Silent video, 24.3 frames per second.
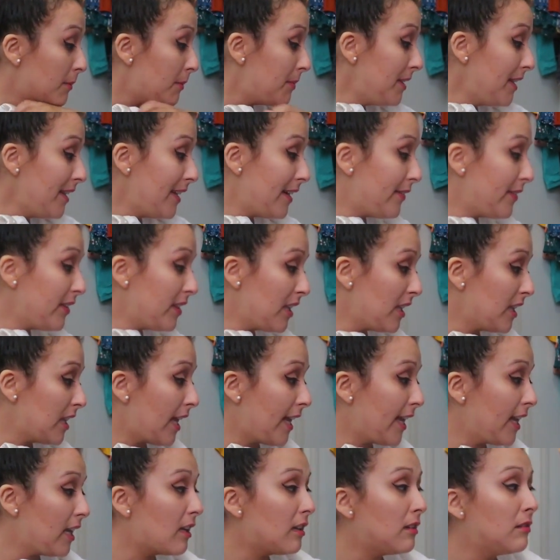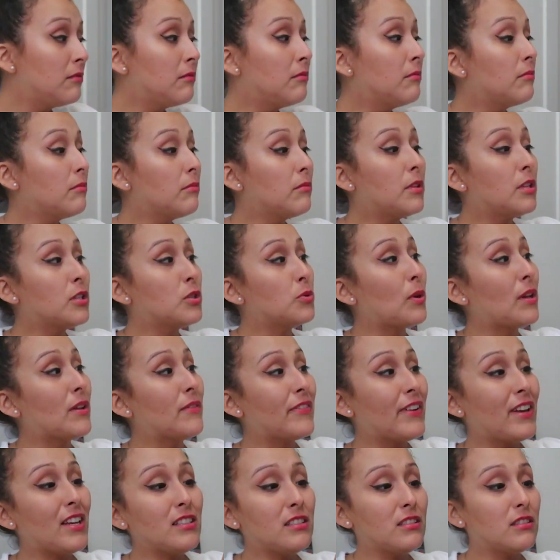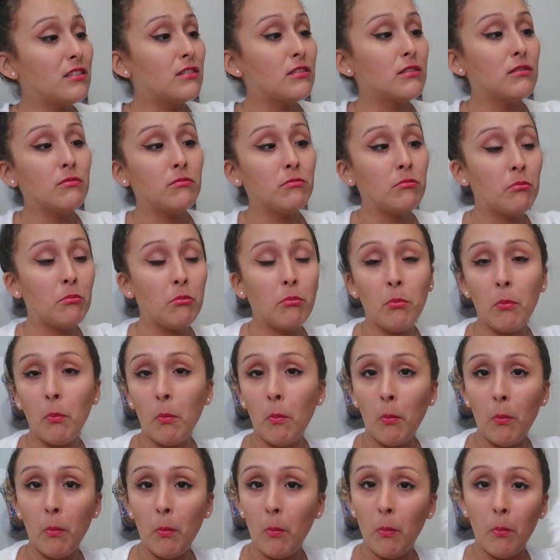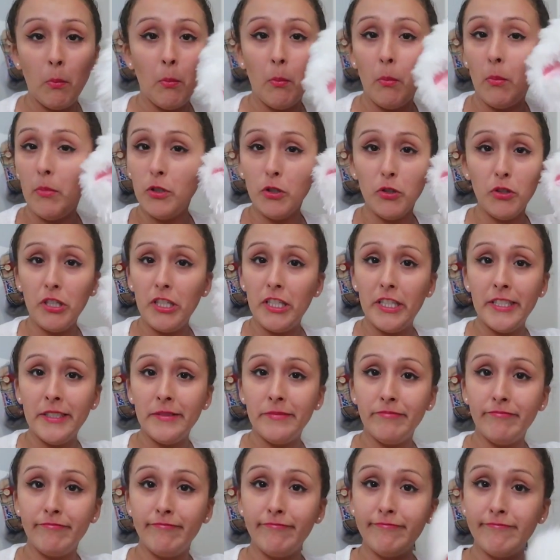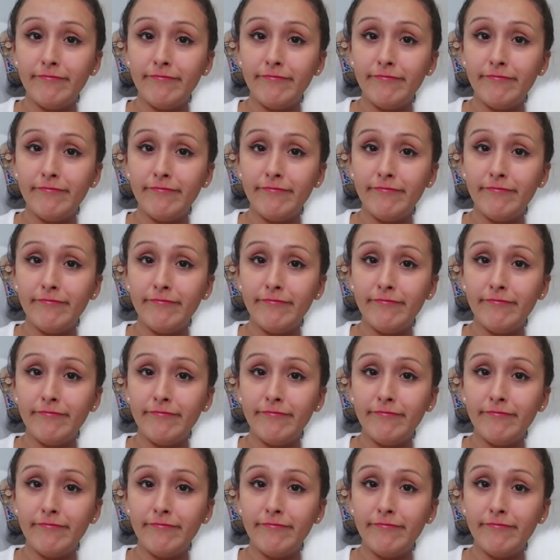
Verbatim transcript: Not everything like this white vest. Don't need it.